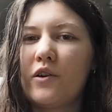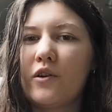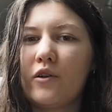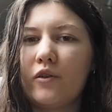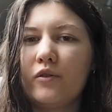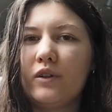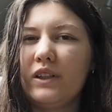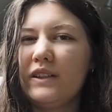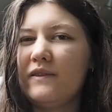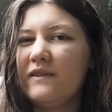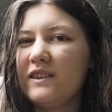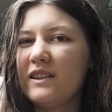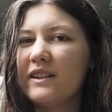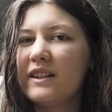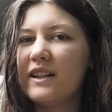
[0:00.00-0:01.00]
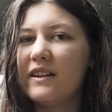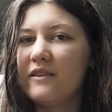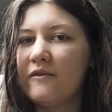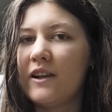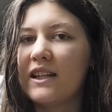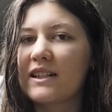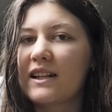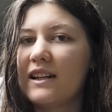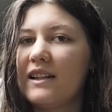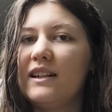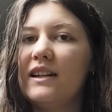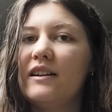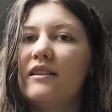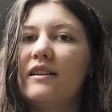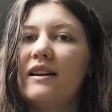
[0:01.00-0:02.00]
only vegan advent
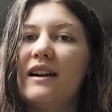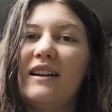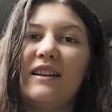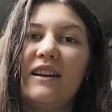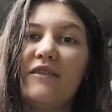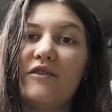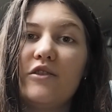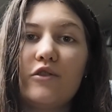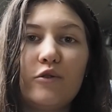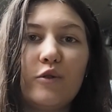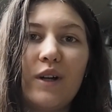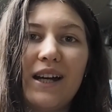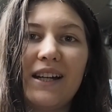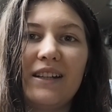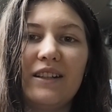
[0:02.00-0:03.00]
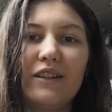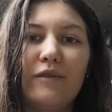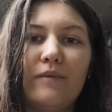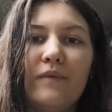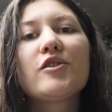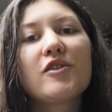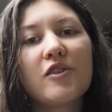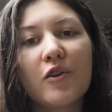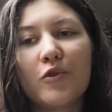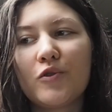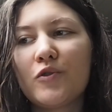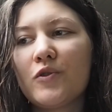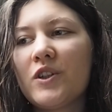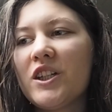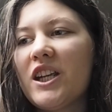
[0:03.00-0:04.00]
calendar I ever tried. So
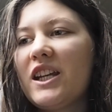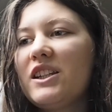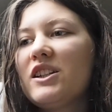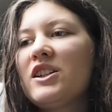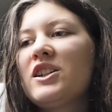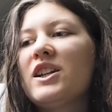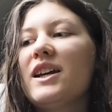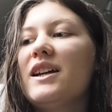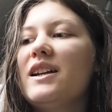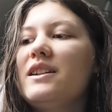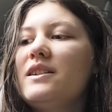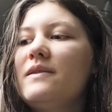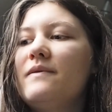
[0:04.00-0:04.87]
to change that,